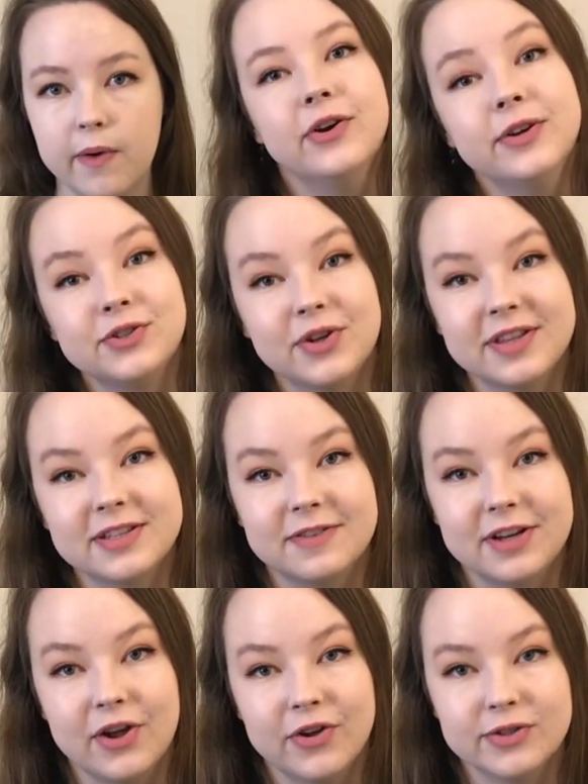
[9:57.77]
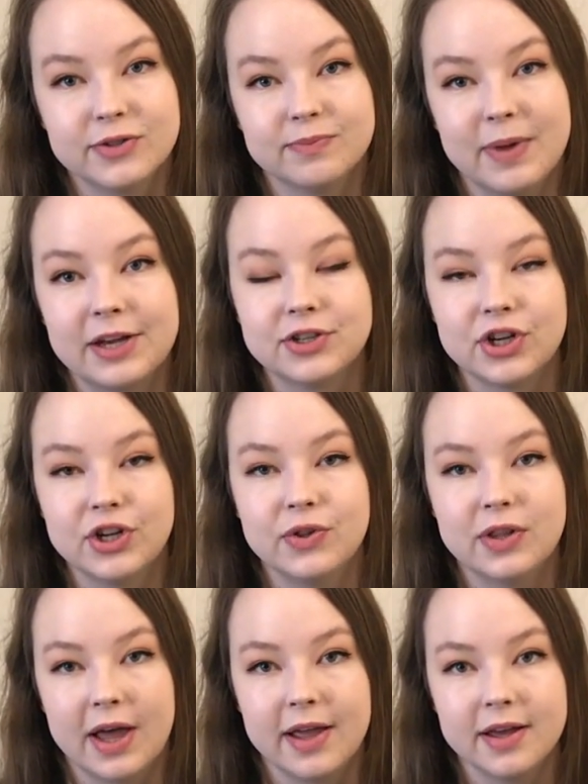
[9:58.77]
If you enjoyed this video, make sure you
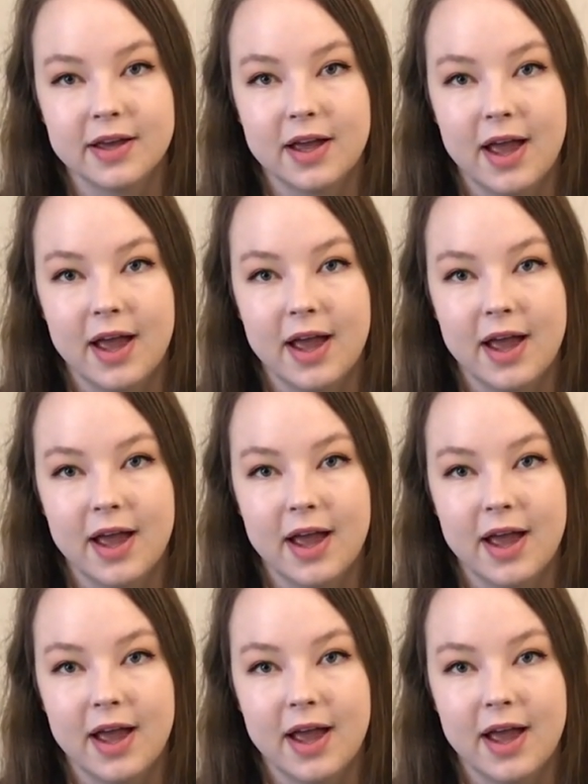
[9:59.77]
like